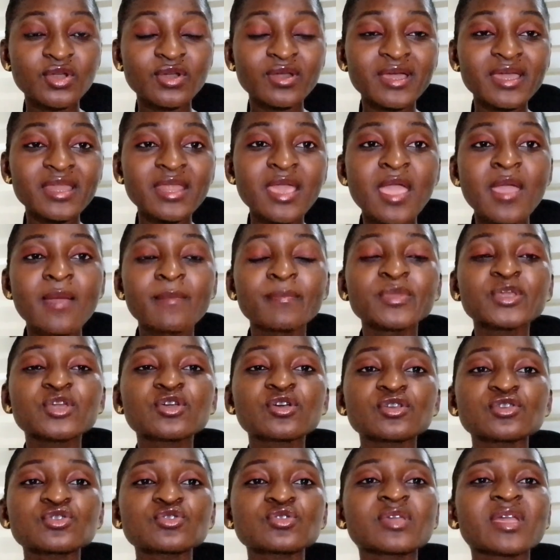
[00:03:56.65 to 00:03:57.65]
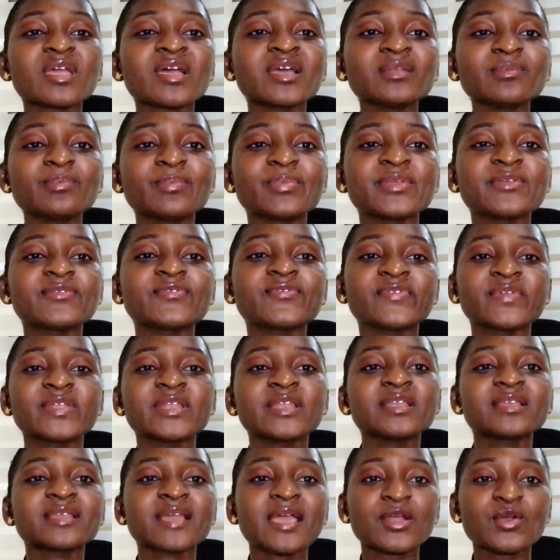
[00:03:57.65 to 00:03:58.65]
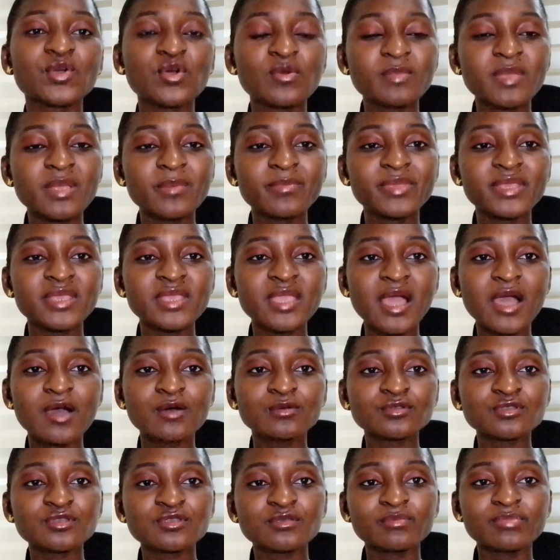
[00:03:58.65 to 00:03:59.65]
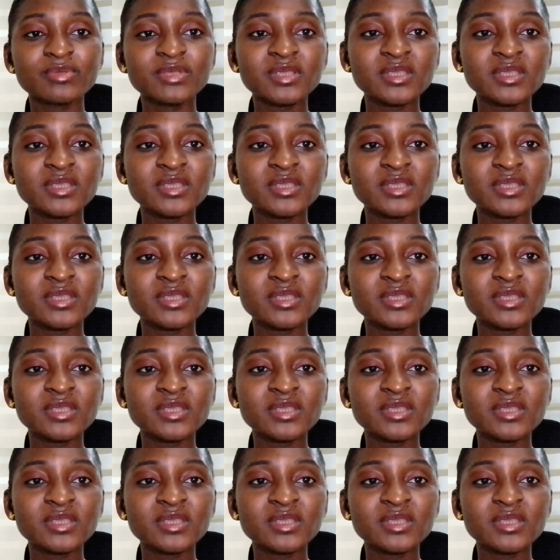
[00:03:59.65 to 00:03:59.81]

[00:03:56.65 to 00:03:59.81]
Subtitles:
Alright, because you can't be feeling like, oh, maybe I want to